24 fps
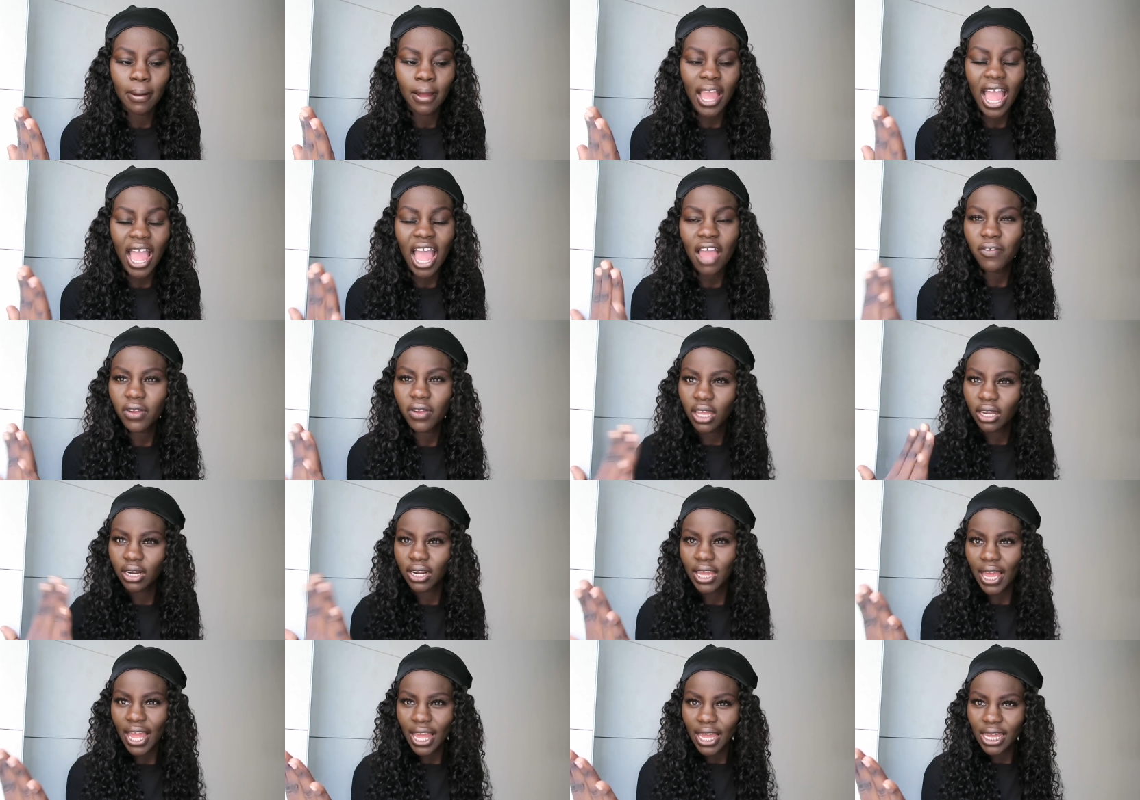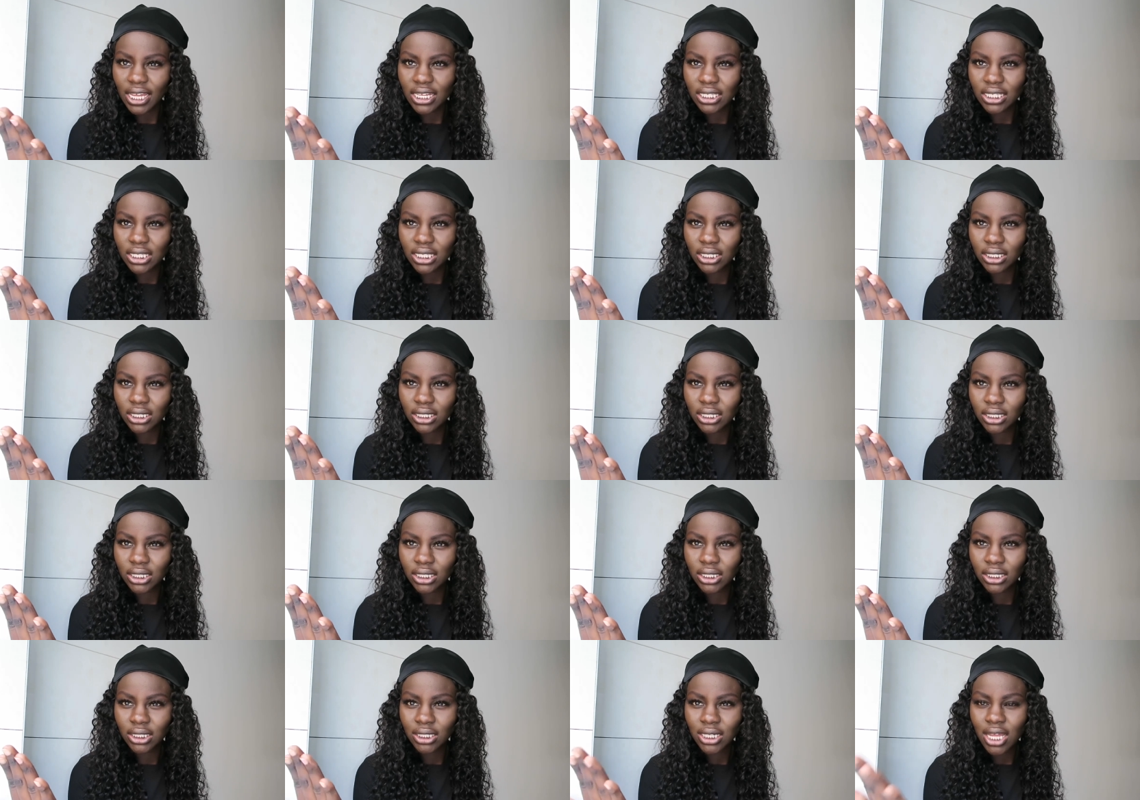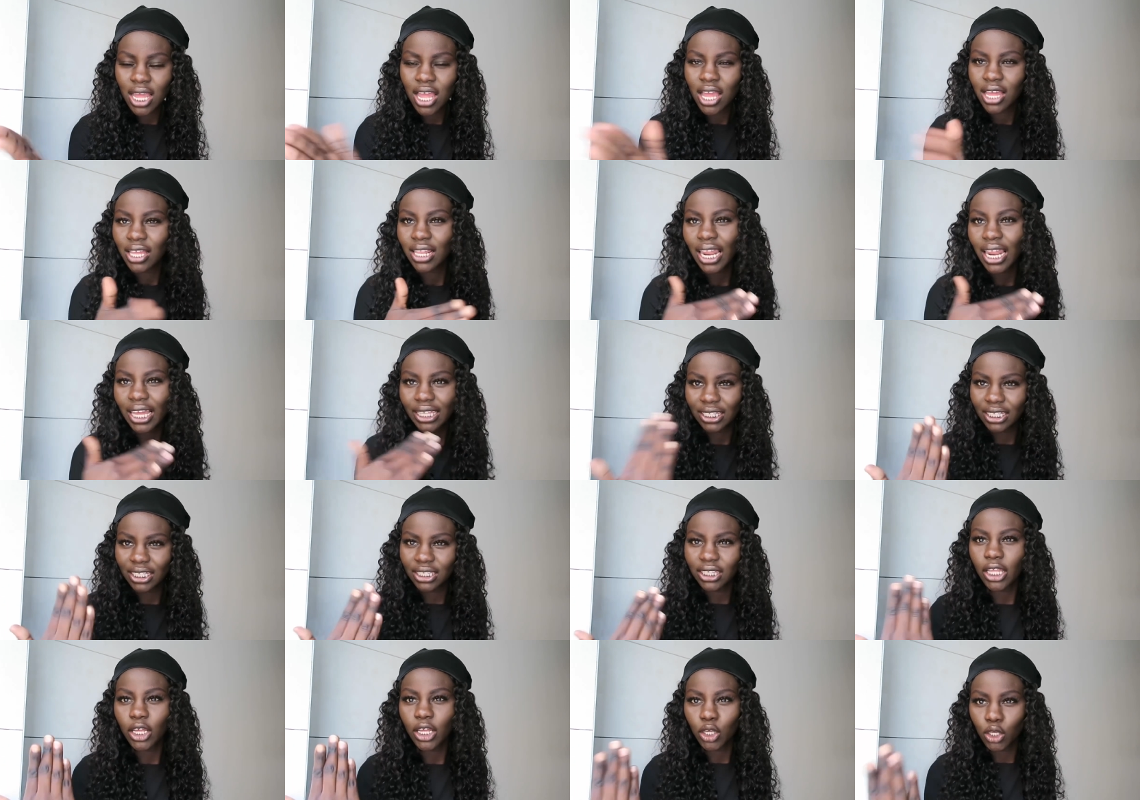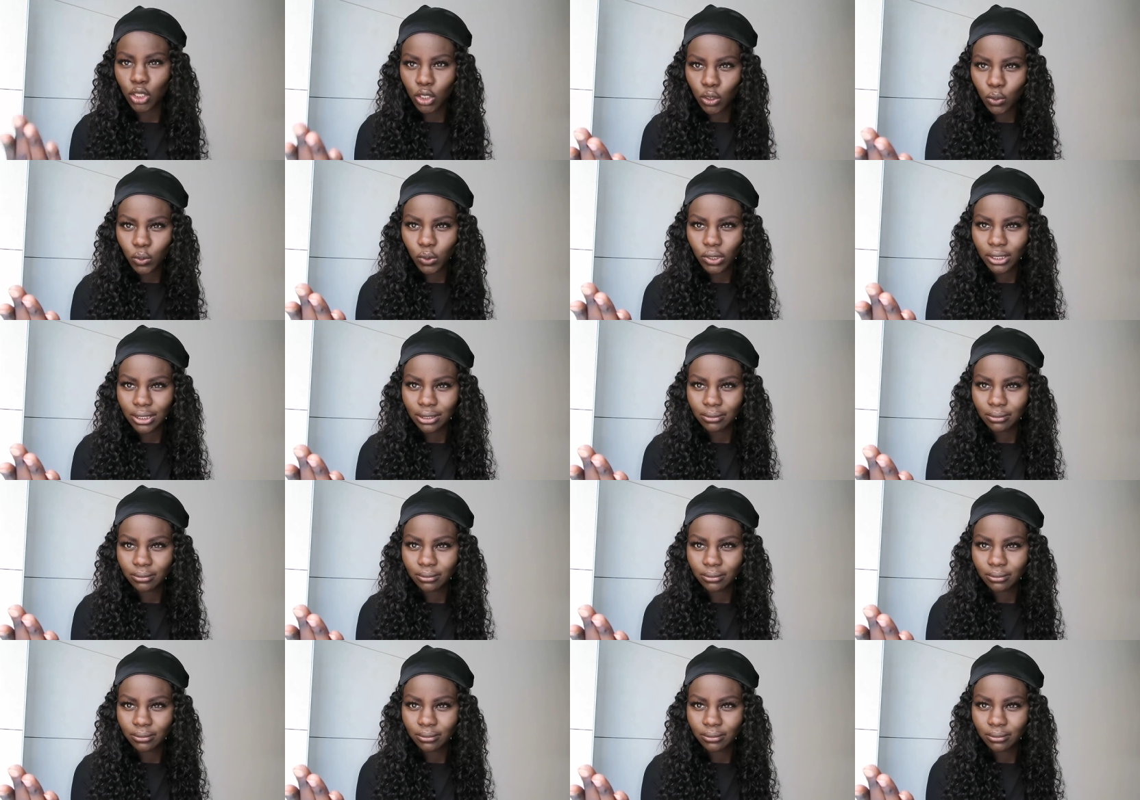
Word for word: African guys like think they're cute?